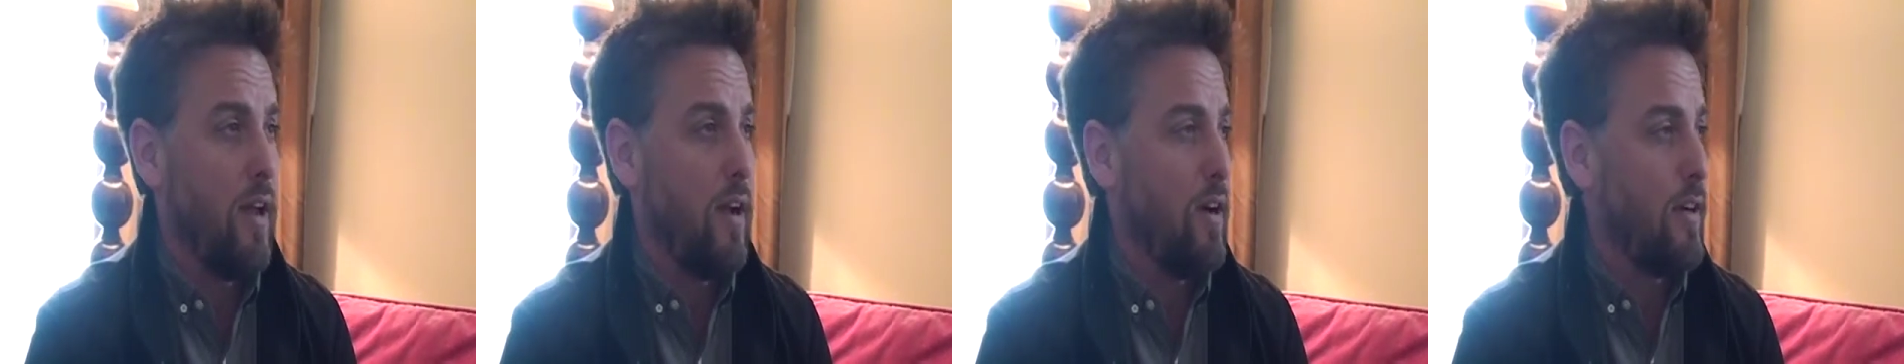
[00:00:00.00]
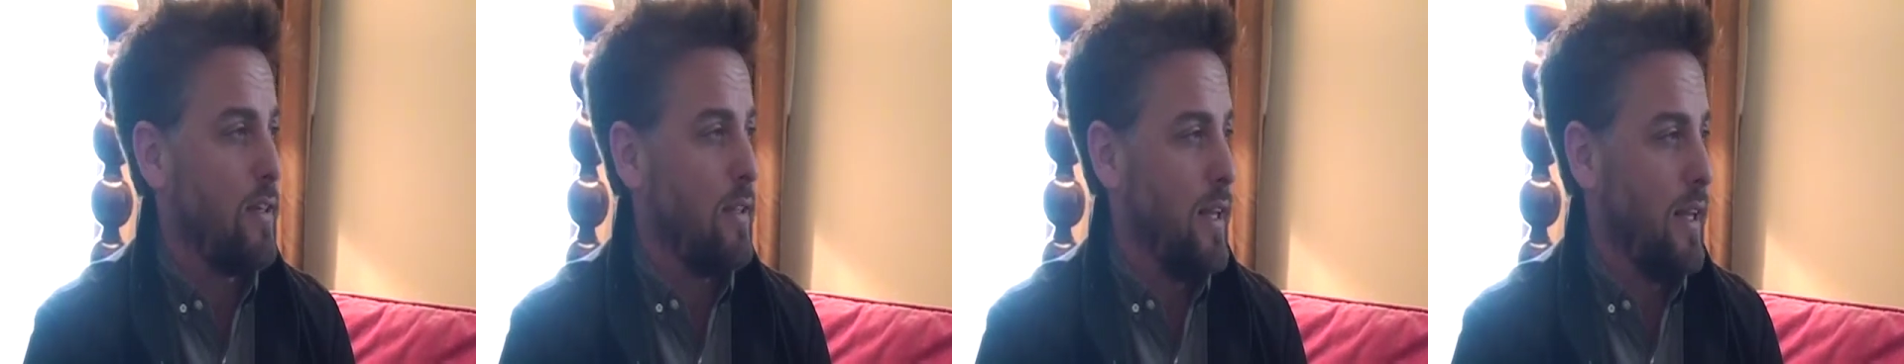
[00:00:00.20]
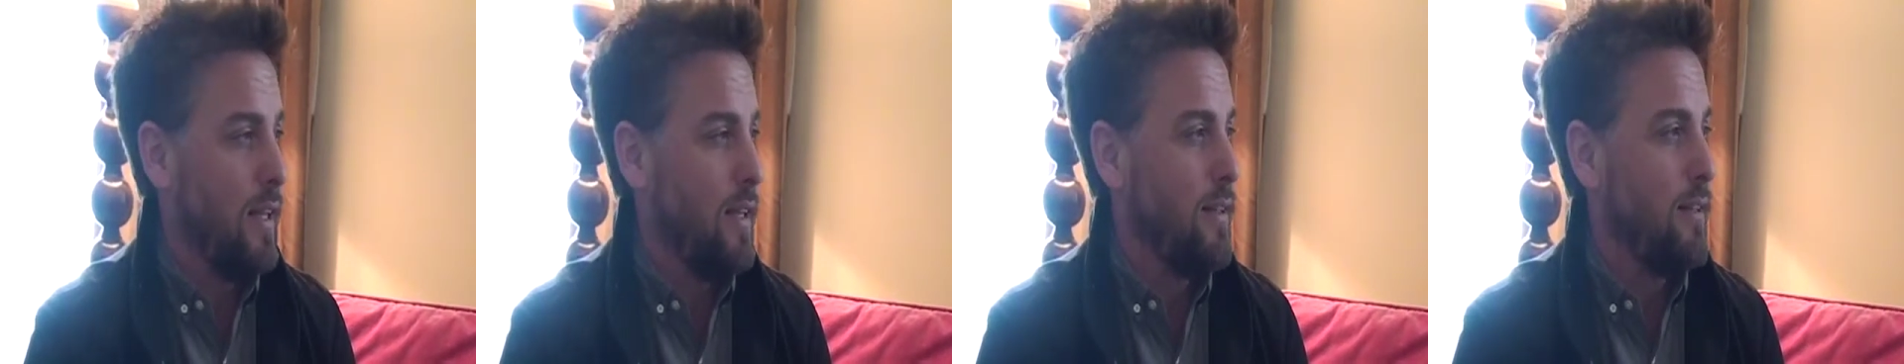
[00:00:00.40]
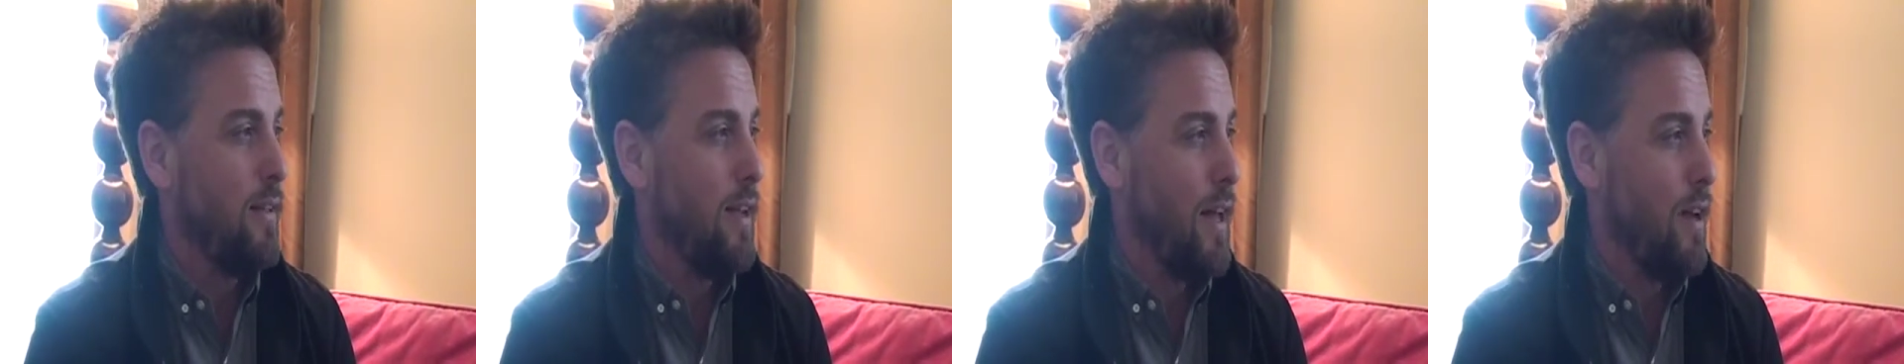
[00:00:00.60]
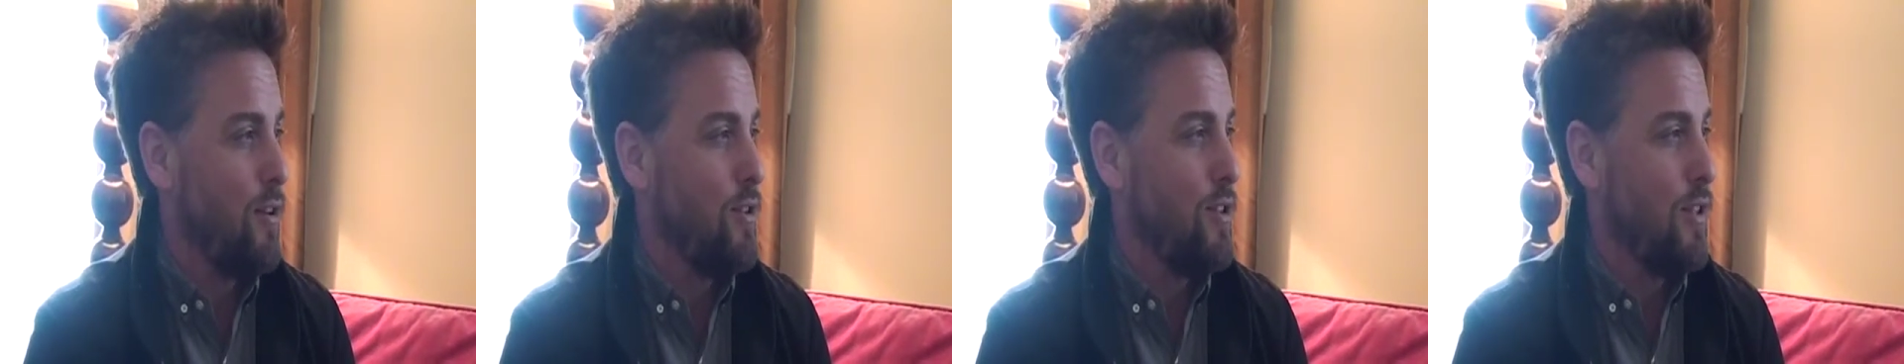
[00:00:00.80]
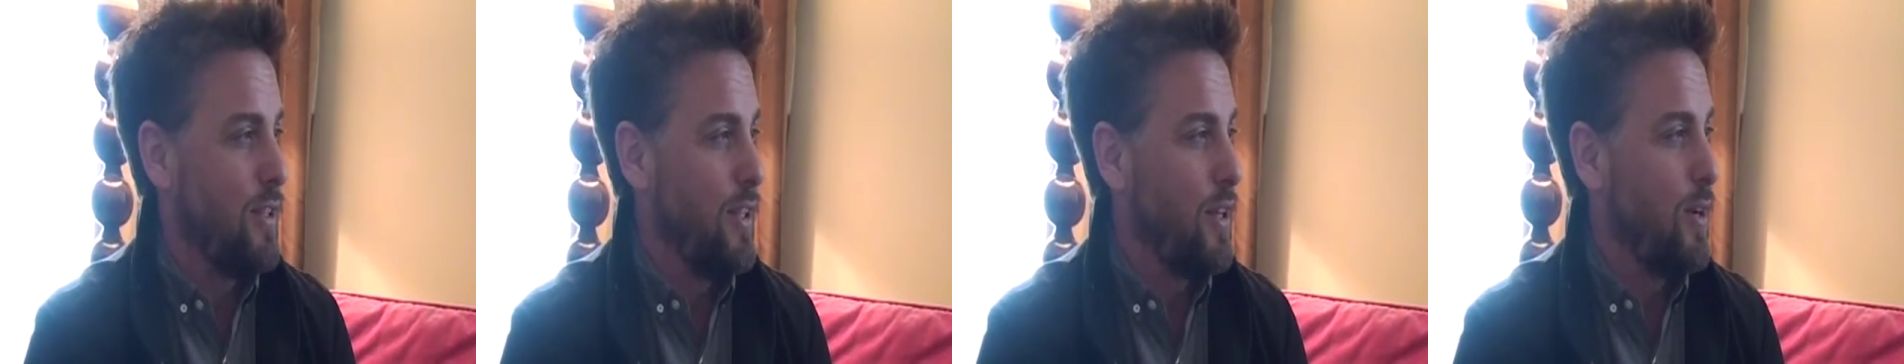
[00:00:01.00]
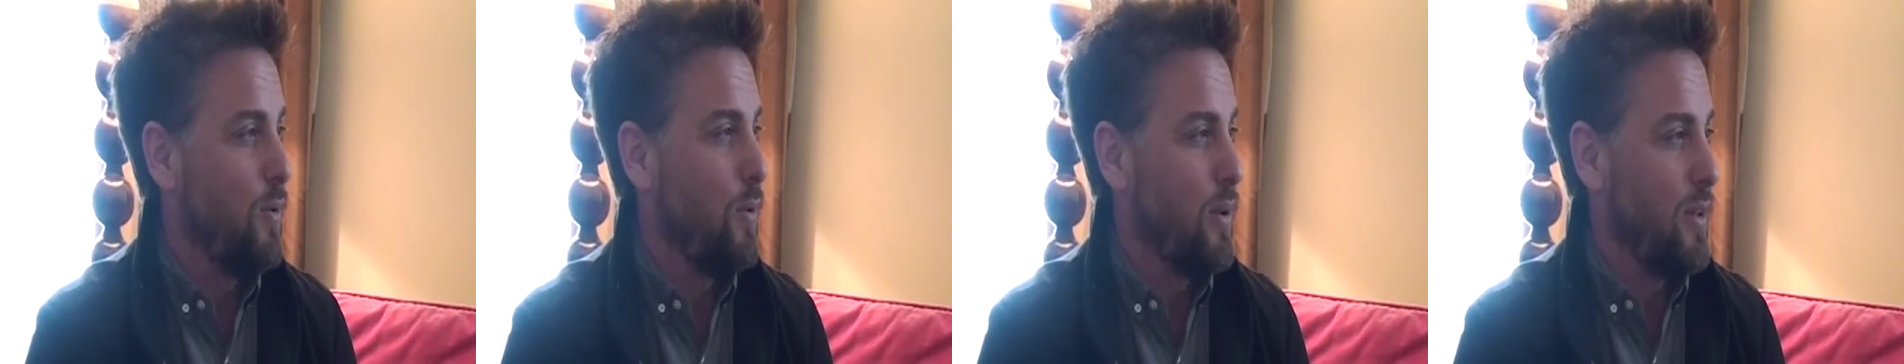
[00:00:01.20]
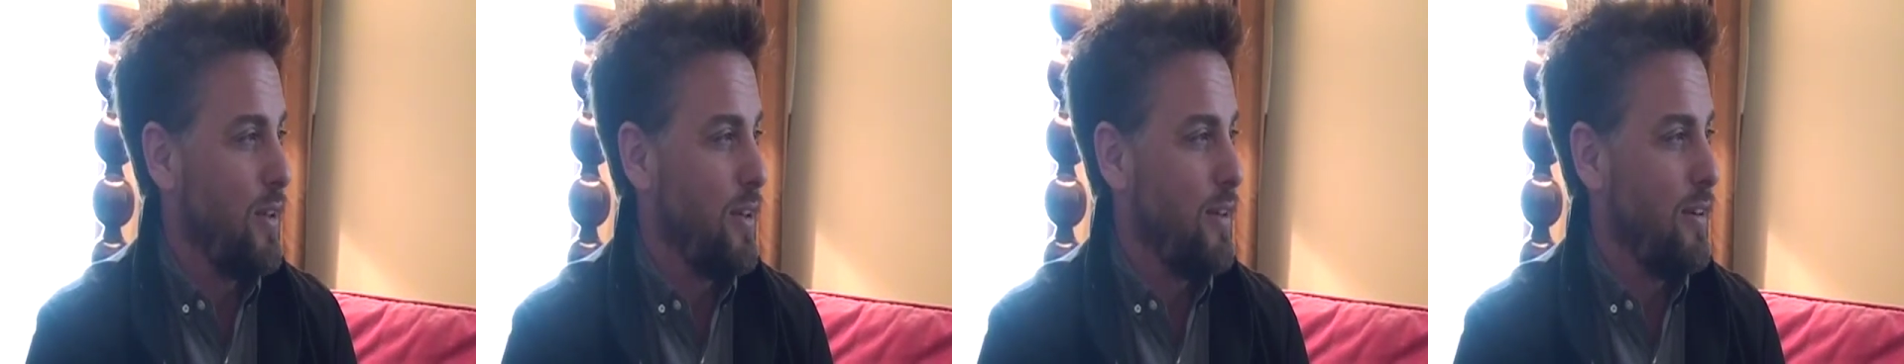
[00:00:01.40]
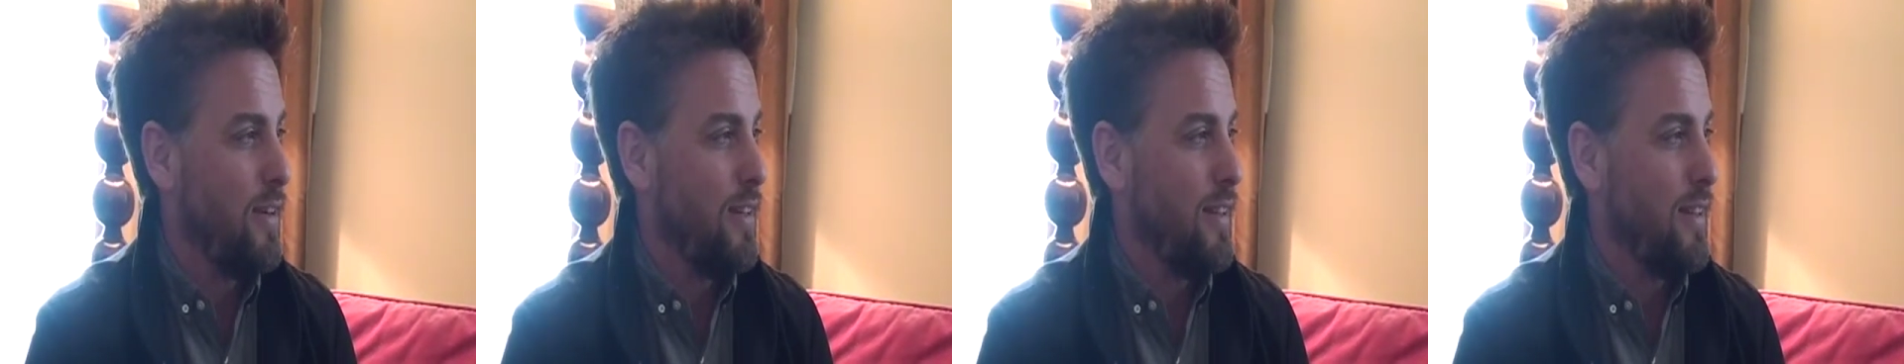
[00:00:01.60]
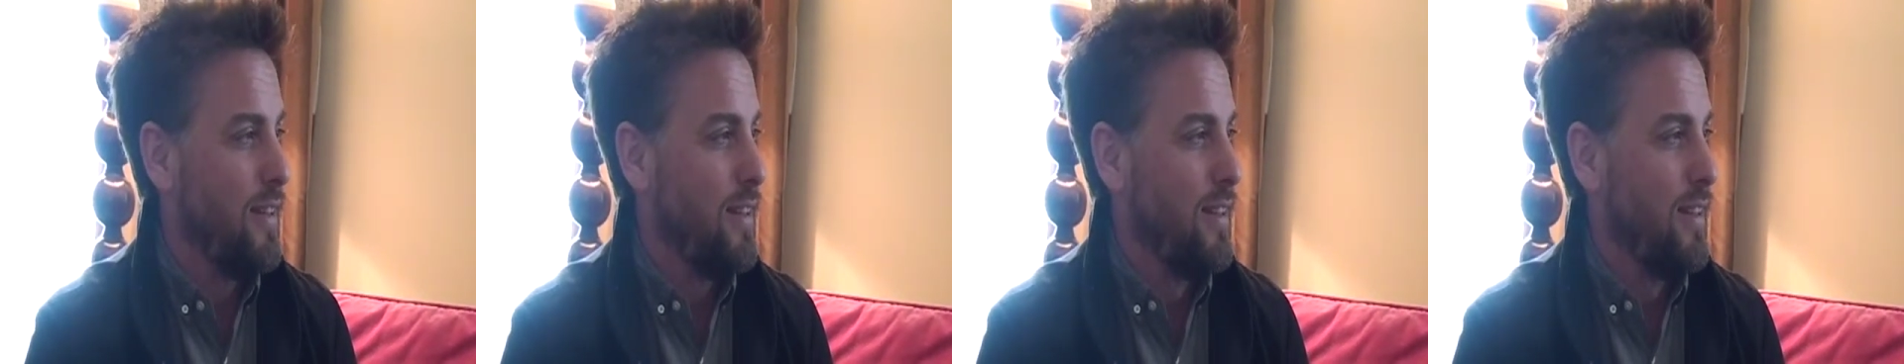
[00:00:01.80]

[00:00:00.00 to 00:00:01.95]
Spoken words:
octane energy to go with her. And